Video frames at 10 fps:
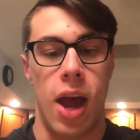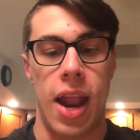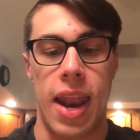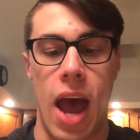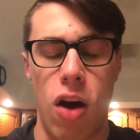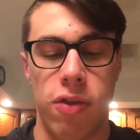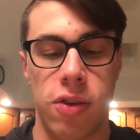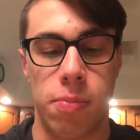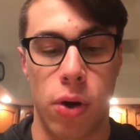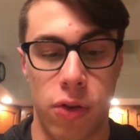And now
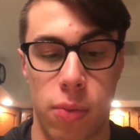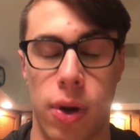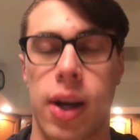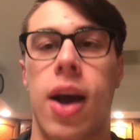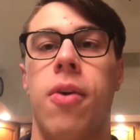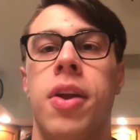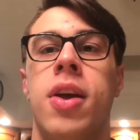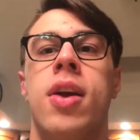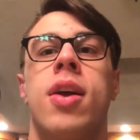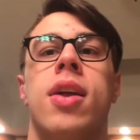for post-workout,
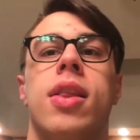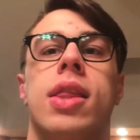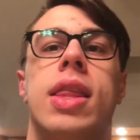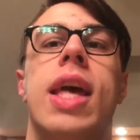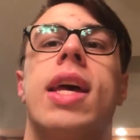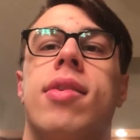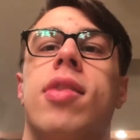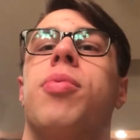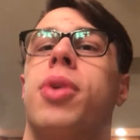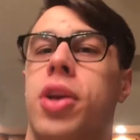
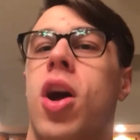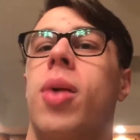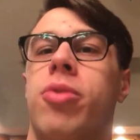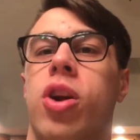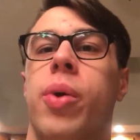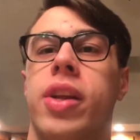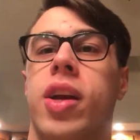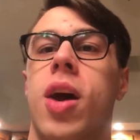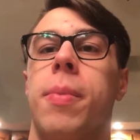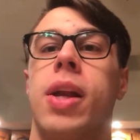this is where the carbs are going to
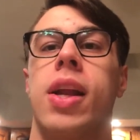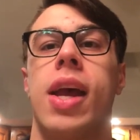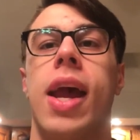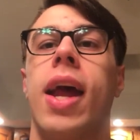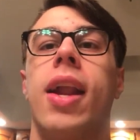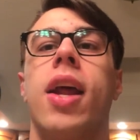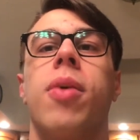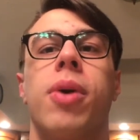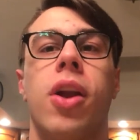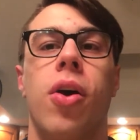come in. And
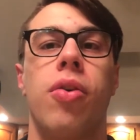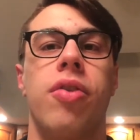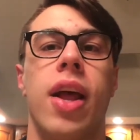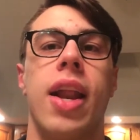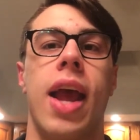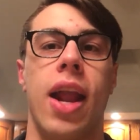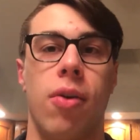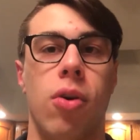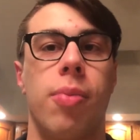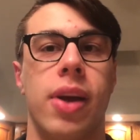anyone knows that
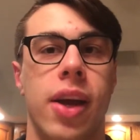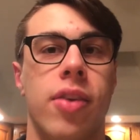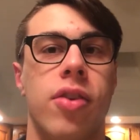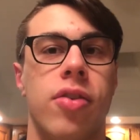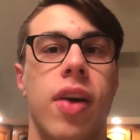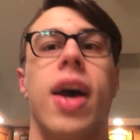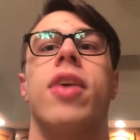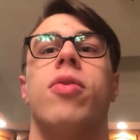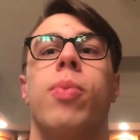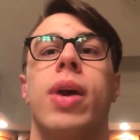anaerobic exercise,